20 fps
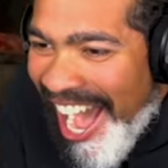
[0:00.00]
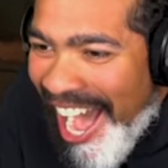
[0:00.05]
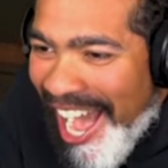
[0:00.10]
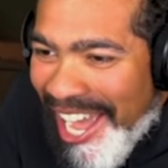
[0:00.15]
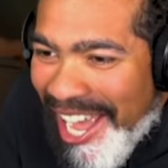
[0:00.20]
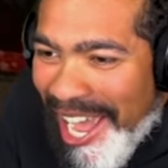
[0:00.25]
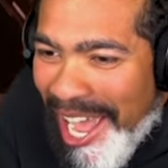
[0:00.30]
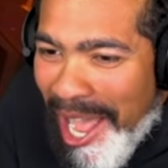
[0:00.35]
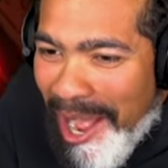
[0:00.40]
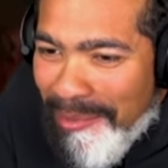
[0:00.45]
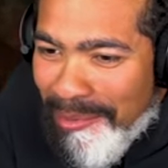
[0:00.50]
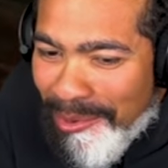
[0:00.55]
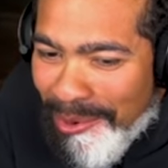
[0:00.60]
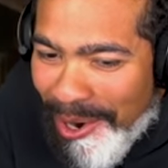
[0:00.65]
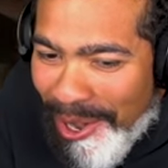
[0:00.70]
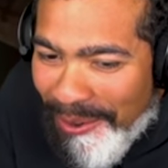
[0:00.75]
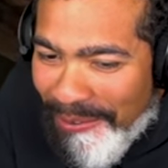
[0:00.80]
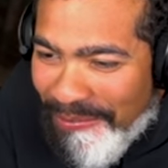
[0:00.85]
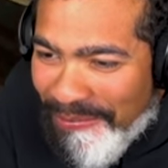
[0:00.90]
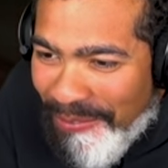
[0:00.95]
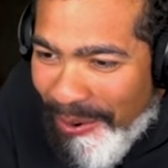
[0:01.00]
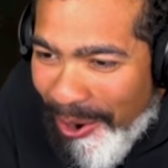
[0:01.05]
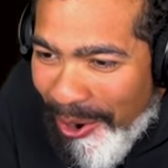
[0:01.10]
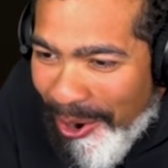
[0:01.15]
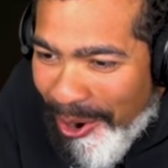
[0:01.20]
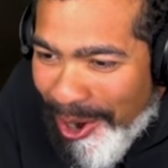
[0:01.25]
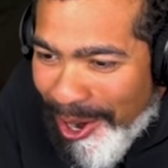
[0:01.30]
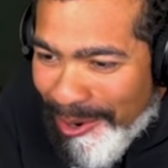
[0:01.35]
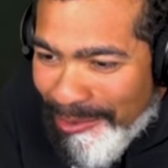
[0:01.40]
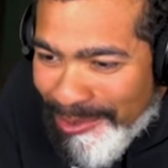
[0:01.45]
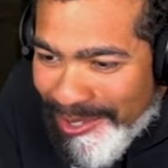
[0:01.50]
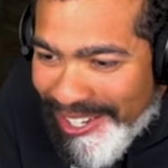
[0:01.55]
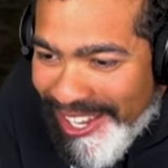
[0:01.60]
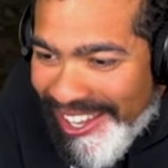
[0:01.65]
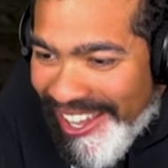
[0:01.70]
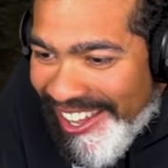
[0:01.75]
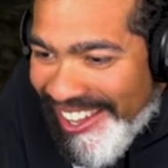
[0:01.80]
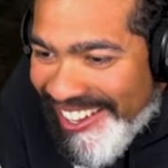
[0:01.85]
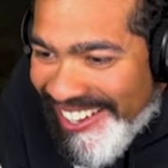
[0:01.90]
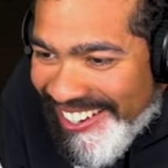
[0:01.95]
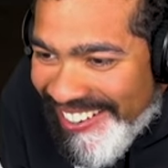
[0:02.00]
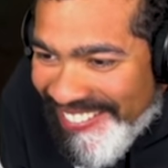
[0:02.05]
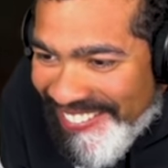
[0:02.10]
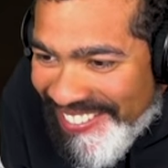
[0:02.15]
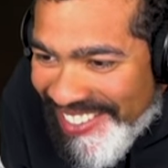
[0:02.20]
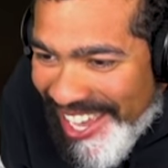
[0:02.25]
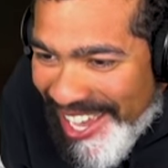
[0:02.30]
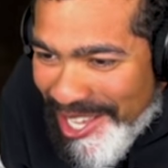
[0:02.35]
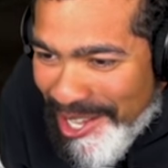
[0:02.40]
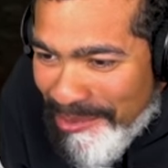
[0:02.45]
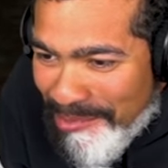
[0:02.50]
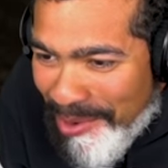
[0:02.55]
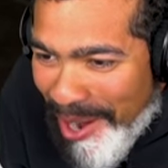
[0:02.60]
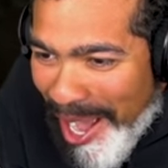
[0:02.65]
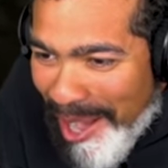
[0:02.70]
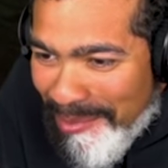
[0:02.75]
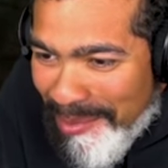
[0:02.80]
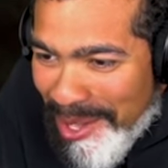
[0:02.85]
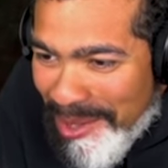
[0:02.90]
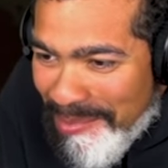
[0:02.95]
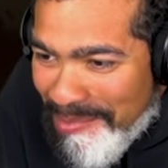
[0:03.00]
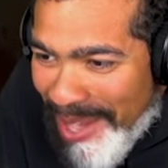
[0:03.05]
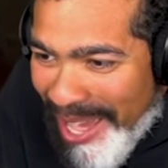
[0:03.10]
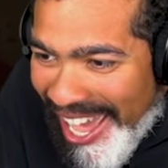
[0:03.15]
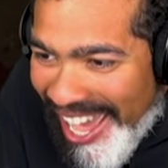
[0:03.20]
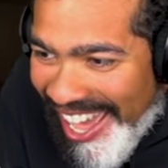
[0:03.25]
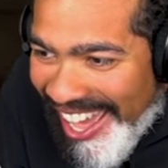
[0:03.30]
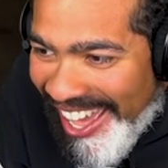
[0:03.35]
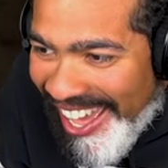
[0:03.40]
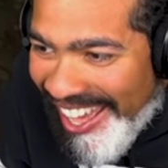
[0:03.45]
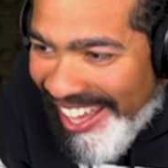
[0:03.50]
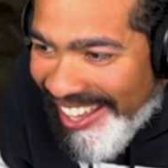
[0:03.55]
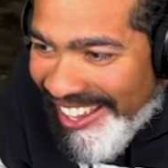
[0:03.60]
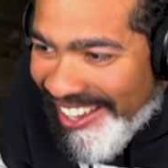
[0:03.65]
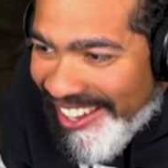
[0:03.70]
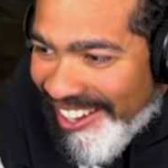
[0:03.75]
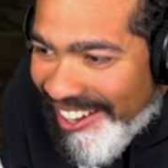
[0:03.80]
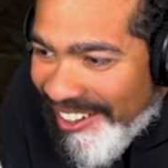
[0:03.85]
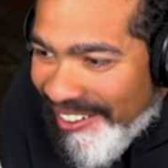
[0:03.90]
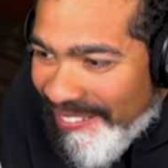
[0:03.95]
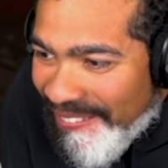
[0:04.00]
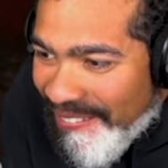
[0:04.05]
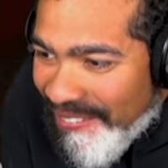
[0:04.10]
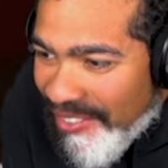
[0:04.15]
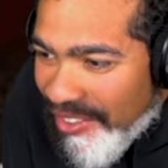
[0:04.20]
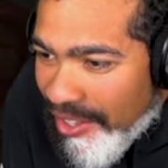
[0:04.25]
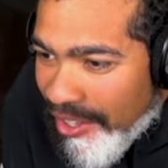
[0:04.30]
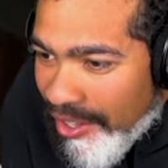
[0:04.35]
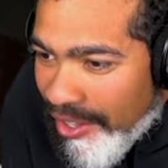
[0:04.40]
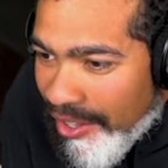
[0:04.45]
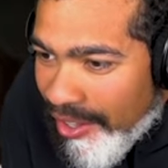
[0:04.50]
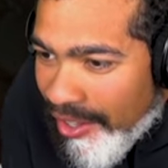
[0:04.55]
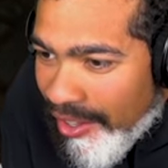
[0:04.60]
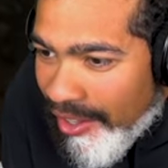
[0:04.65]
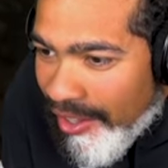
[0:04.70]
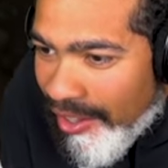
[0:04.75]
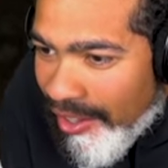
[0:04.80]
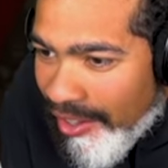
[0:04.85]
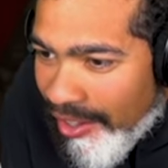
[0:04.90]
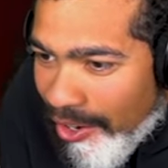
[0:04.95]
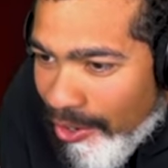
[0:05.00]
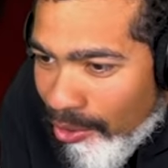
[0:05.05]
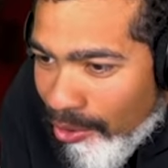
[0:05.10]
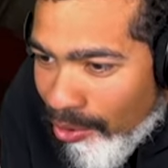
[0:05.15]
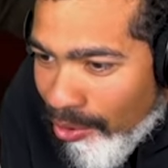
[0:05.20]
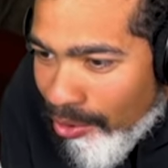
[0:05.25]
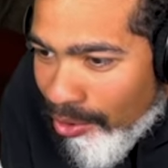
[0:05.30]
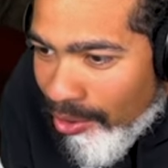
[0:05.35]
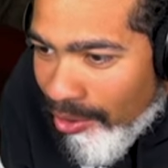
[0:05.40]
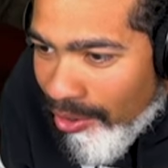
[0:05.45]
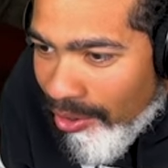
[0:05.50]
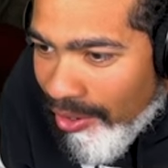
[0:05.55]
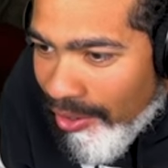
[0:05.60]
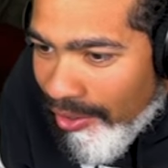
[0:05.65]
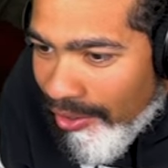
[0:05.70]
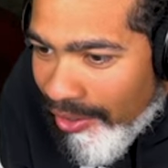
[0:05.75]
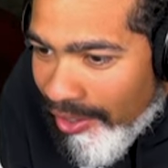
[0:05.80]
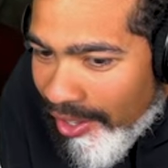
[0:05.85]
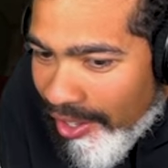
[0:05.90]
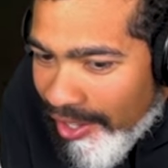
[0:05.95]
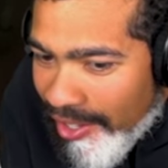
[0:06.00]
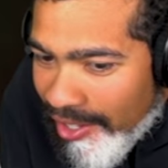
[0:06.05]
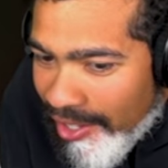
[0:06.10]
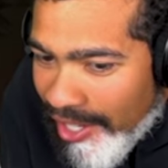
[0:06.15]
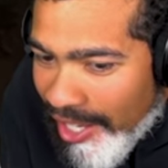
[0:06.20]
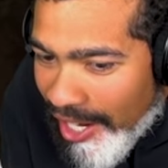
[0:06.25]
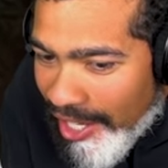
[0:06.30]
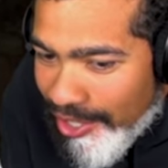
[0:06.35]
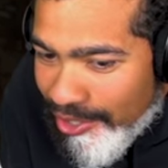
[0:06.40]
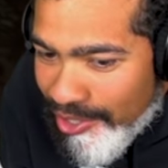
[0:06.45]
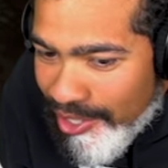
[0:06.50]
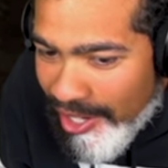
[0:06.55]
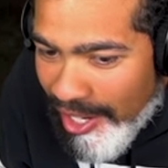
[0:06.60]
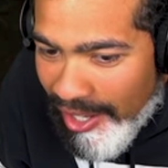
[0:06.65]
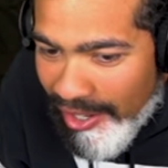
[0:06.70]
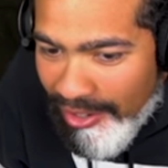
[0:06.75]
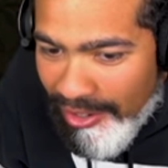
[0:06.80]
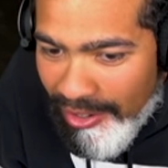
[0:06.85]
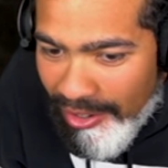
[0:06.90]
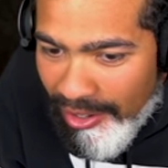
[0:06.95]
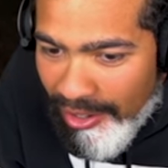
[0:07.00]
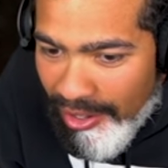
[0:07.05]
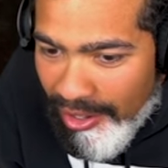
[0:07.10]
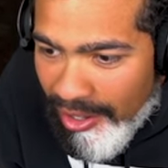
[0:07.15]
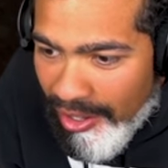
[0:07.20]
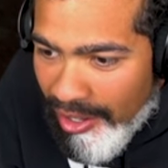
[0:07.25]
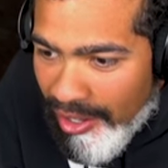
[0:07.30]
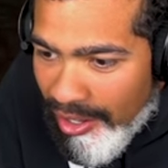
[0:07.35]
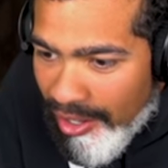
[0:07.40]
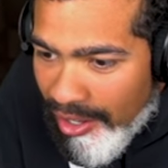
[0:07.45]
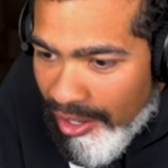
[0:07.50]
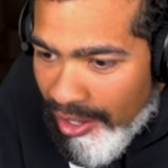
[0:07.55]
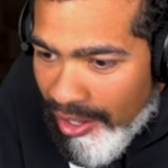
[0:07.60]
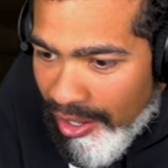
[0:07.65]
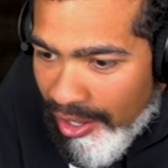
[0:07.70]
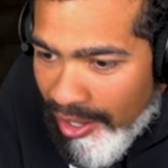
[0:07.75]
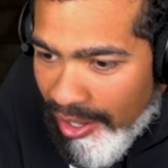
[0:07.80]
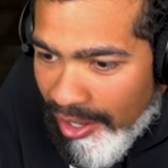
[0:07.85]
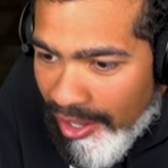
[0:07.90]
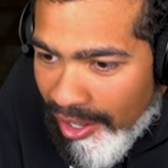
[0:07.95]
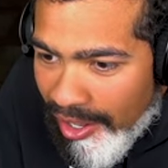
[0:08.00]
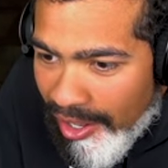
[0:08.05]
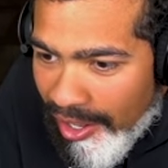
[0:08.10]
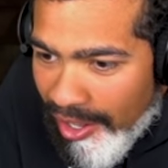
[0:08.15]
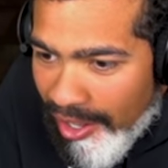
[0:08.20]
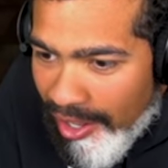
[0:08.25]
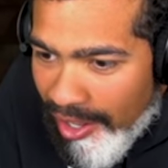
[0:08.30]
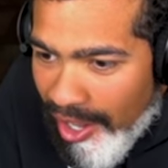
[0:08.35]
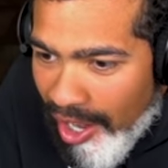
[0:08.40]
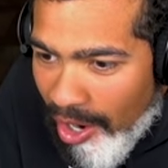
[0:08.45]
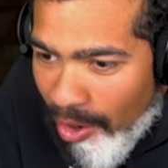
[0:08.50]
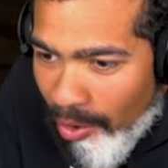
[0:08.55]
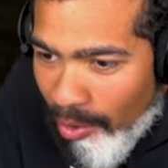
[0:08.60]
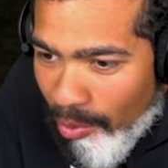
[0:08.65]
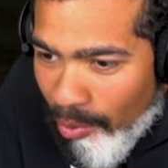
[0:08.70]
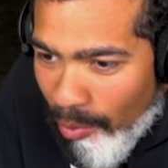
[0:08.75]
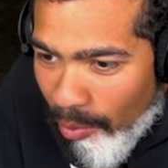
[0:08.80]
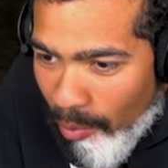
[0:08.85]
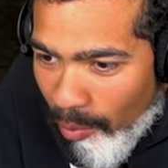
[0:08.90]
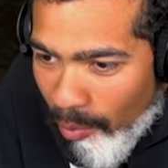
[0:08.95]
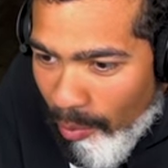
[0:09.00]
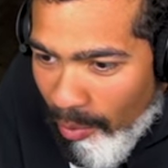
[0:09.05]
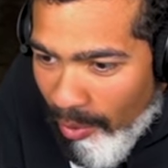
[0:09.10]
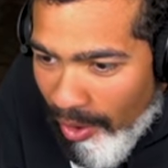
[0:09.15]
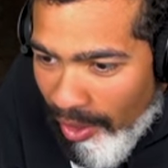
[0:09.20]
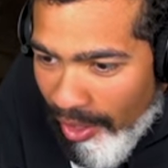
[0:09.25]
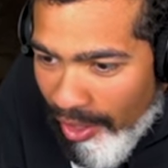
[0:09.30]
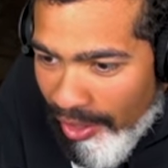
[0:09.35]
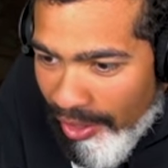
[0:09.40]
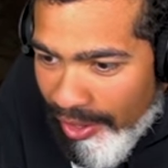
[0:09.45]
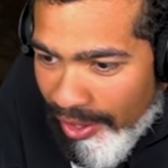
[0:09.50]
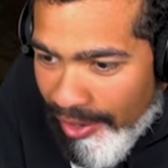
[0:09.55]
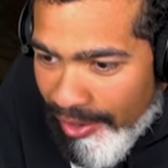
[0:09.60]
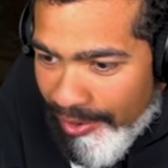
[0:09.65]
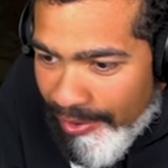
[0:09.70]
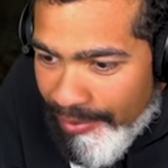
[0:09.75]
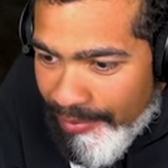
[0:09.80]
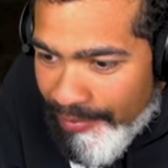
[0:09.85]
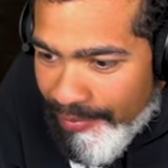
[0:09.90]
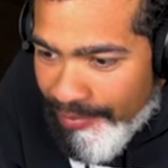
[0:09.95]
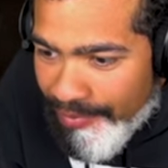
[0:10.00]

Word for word: I am reformed. Yeah, you brought me back. Hey, look, look, Dom, come here. Come here, pick that up. Can I yeah. use it now? You're gonna want. It. Yeah, yeah. Hey, if oh. you guys could hurry up and like, you